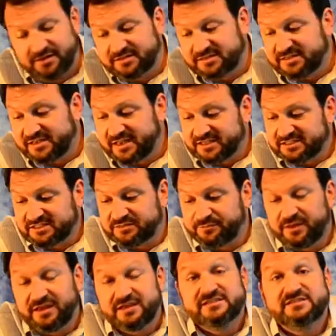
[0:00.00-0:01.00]
This is the
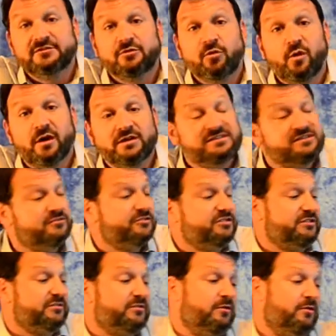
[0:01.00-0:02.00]
SSP
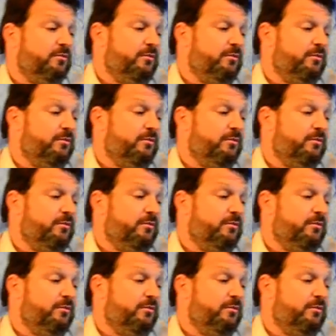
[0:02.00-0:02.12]
0100.